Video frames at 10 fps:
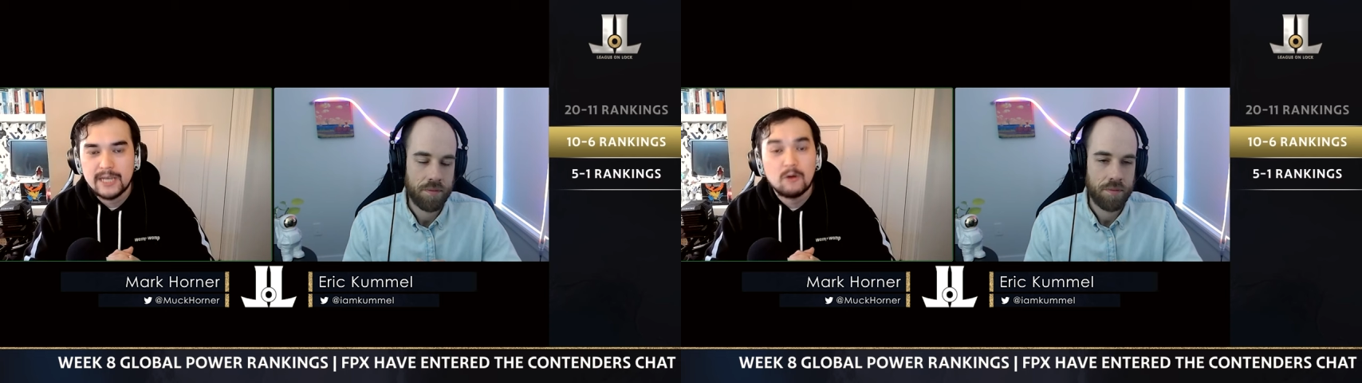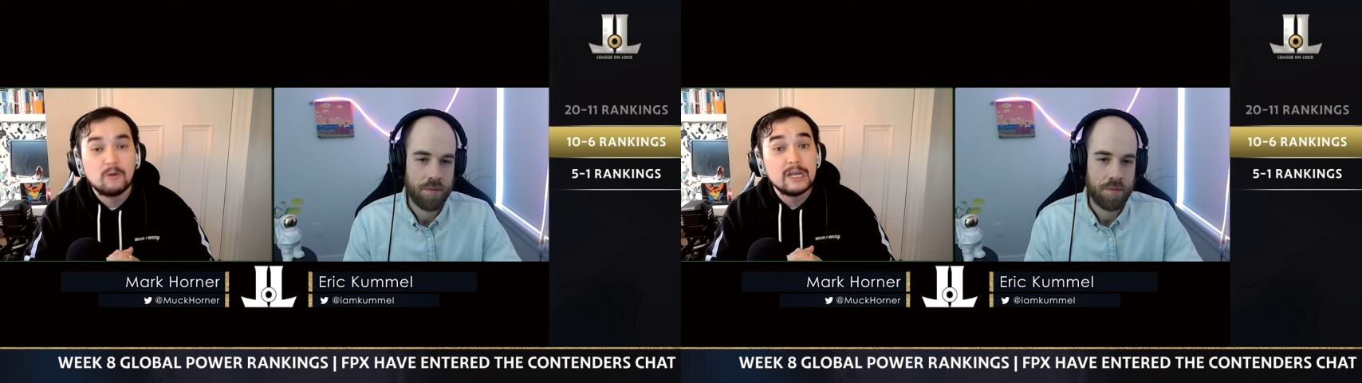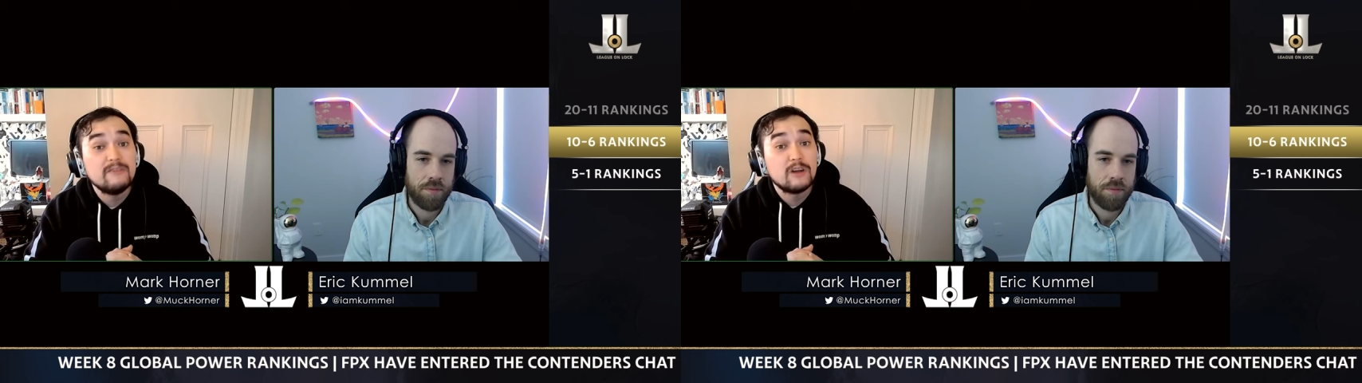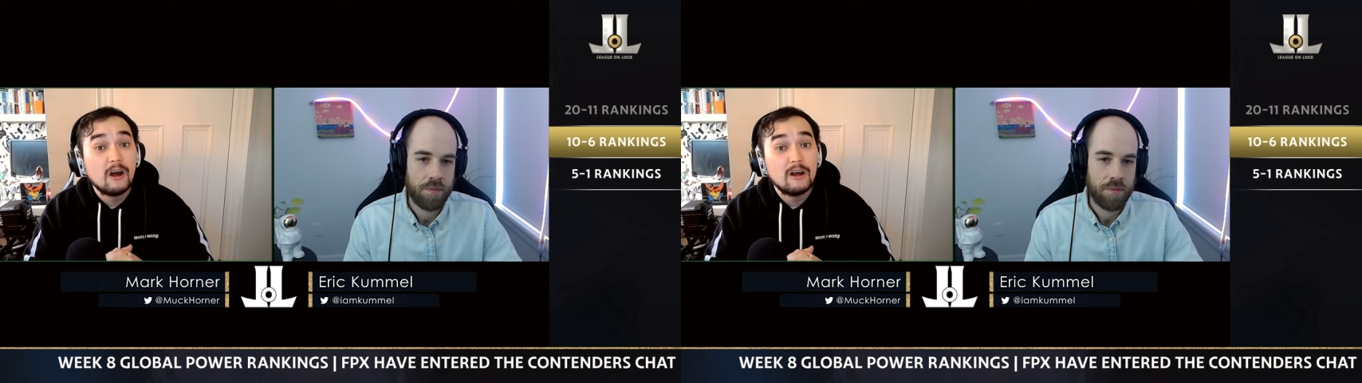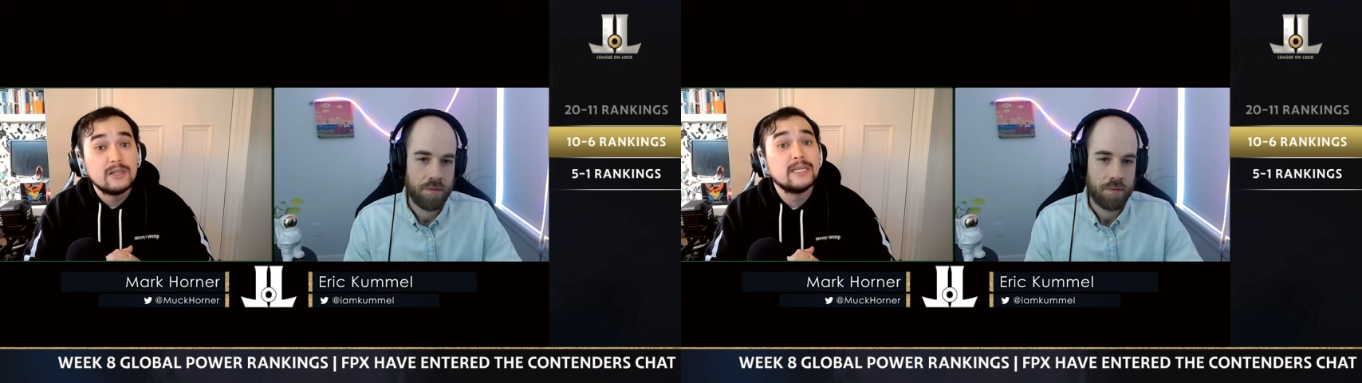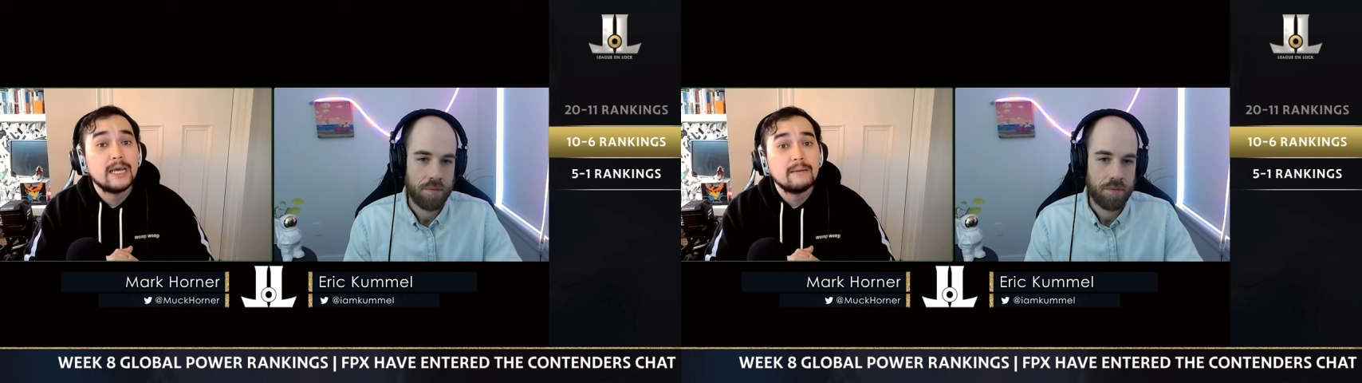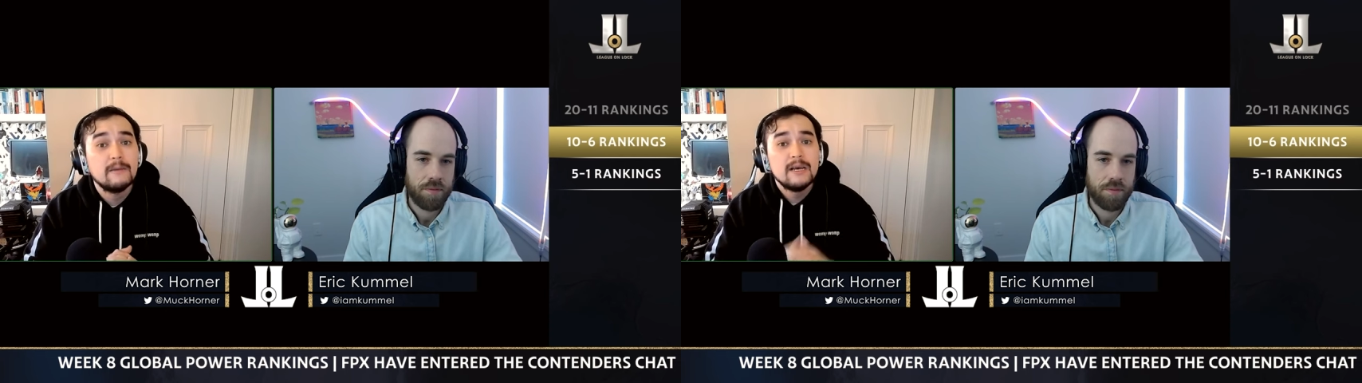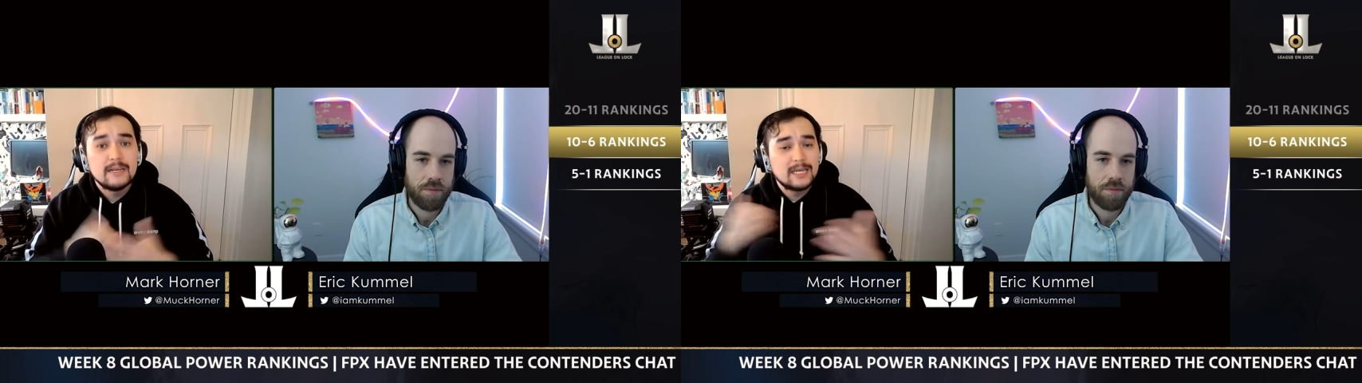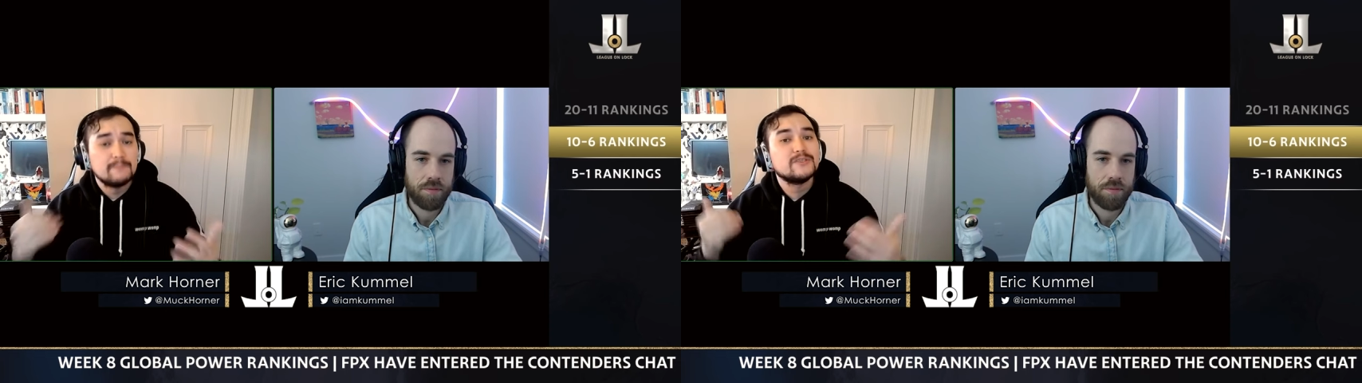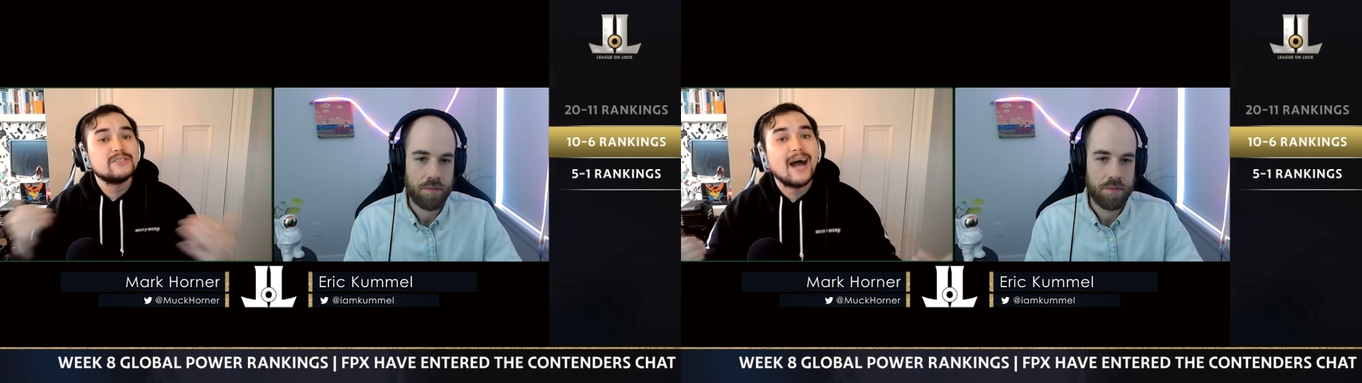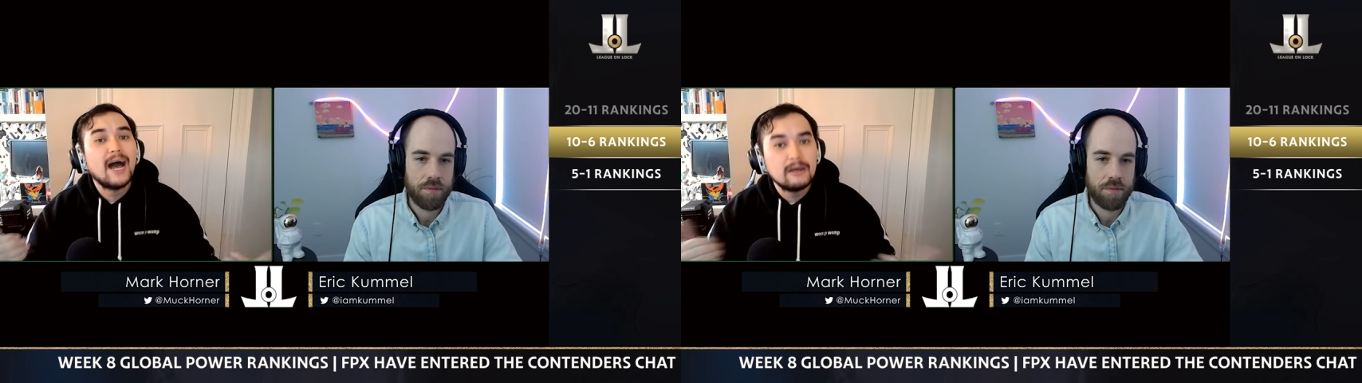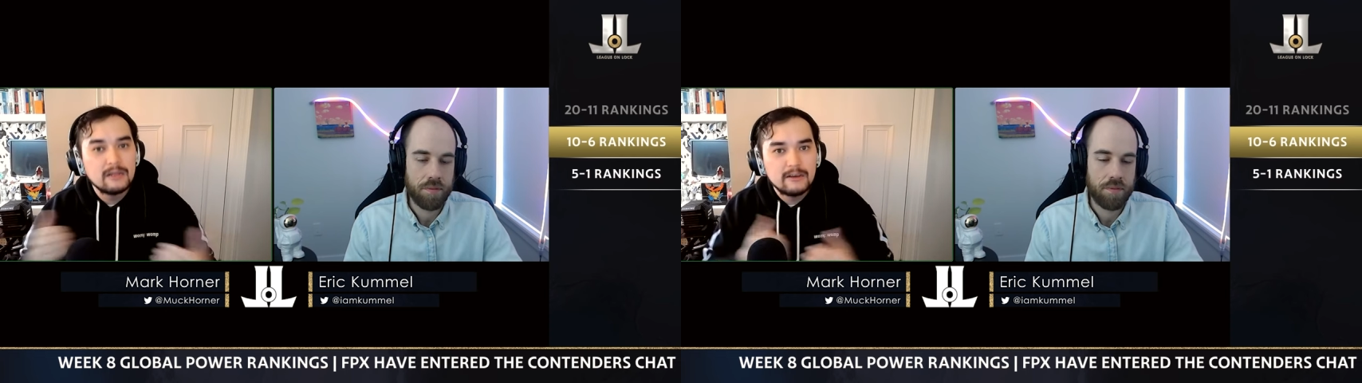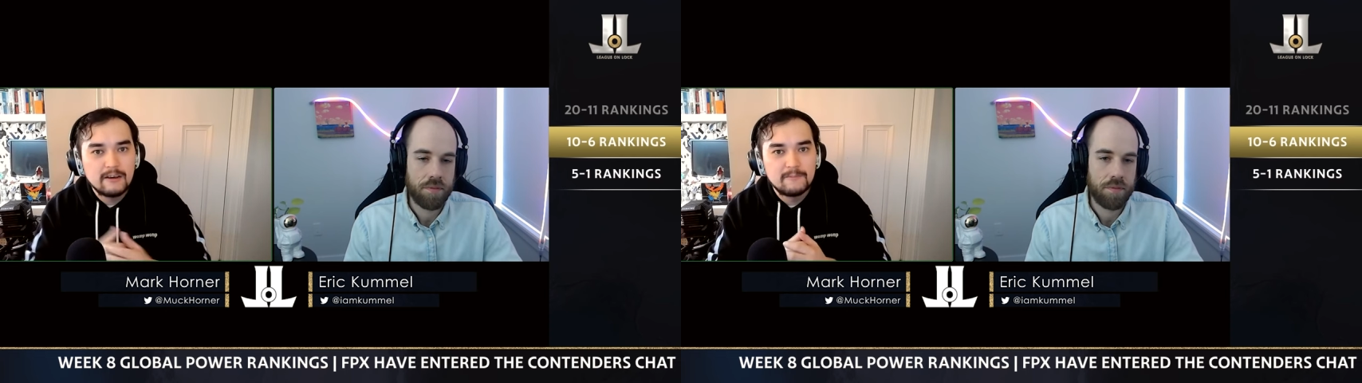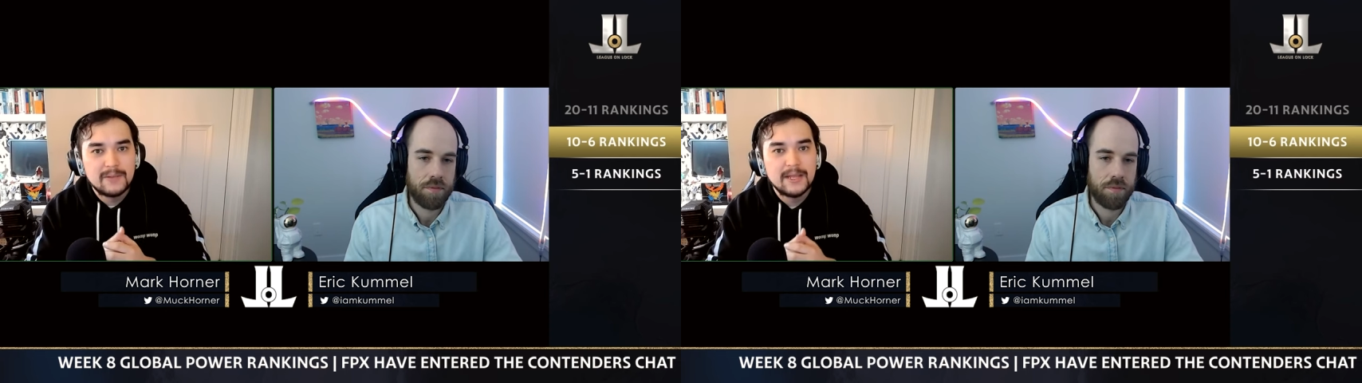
Speaker 1: yet, or even are the same type of style of